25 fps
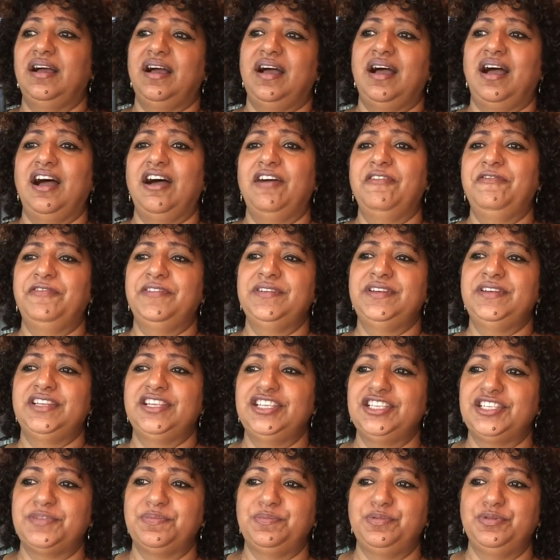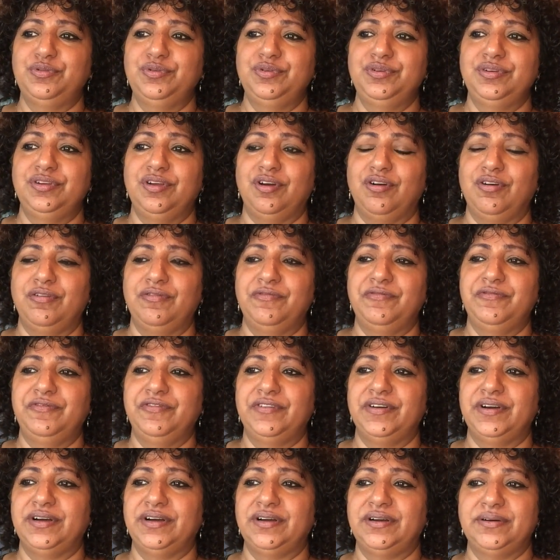half a teaspoon
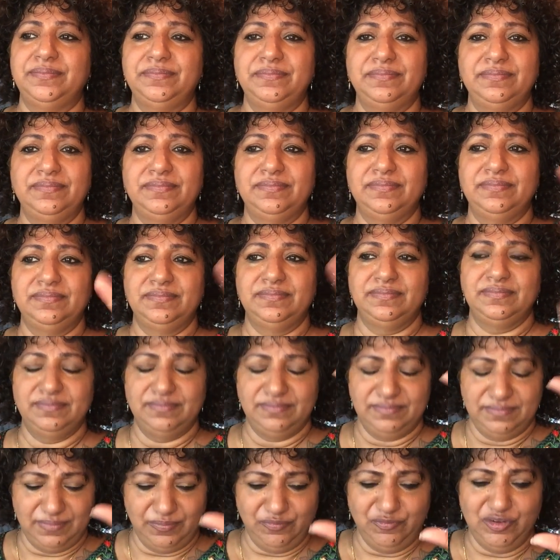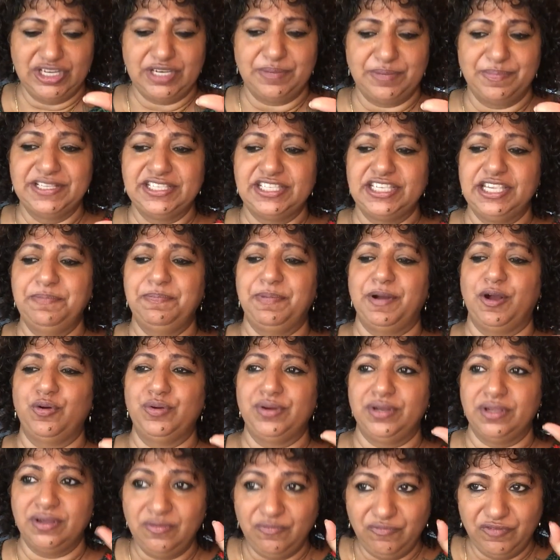of um, vitamin C
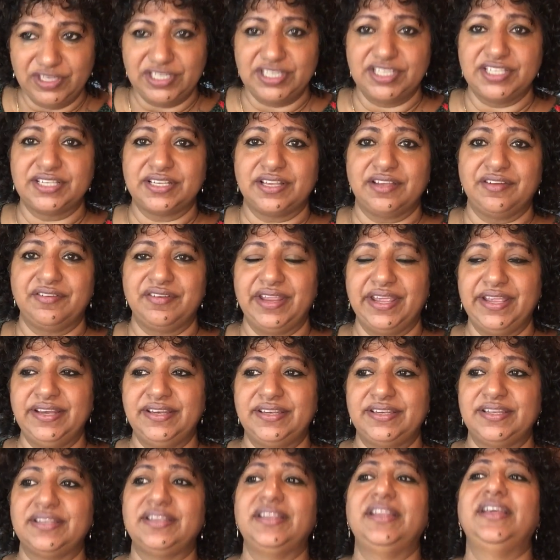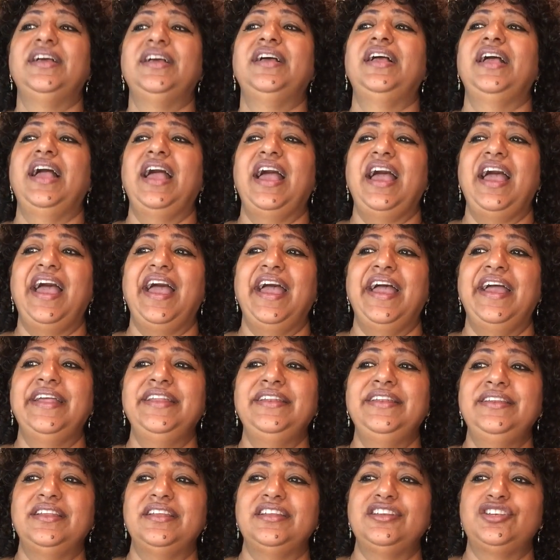powder, which is correct,
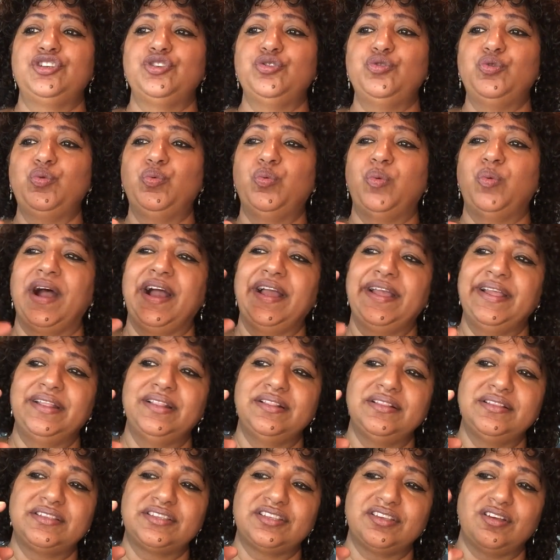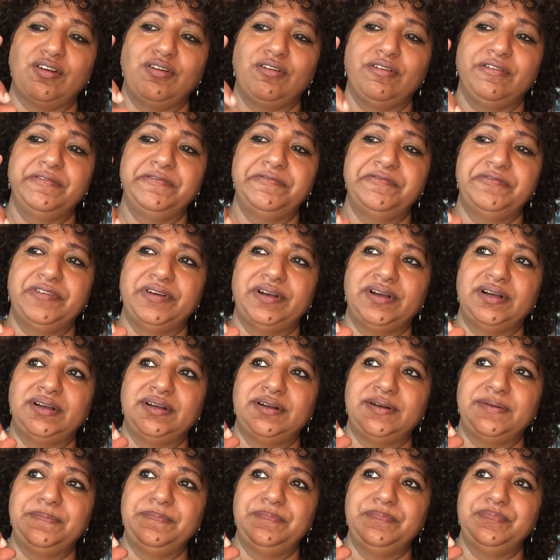and two vials of
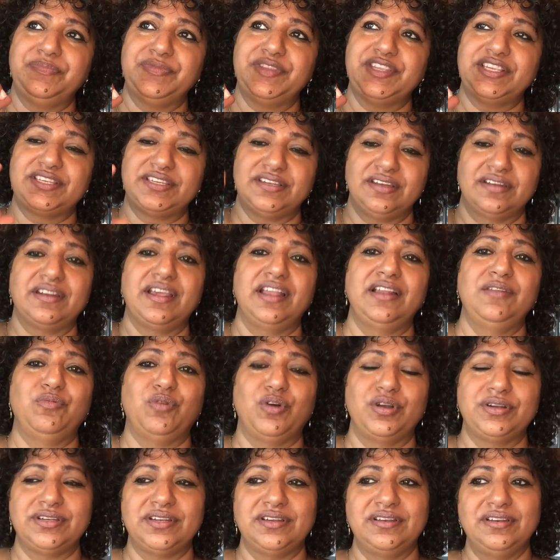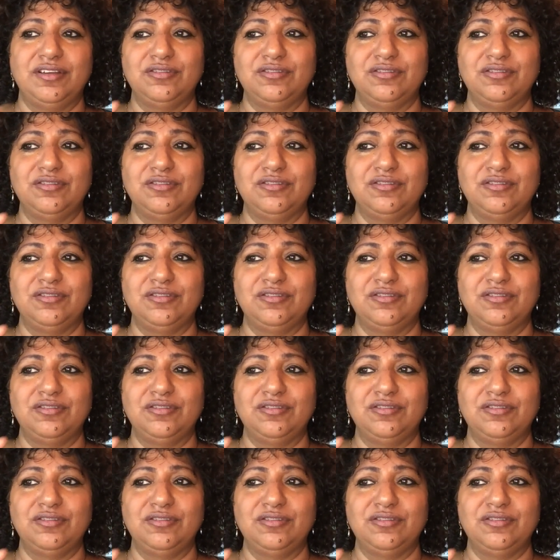um, sterile water.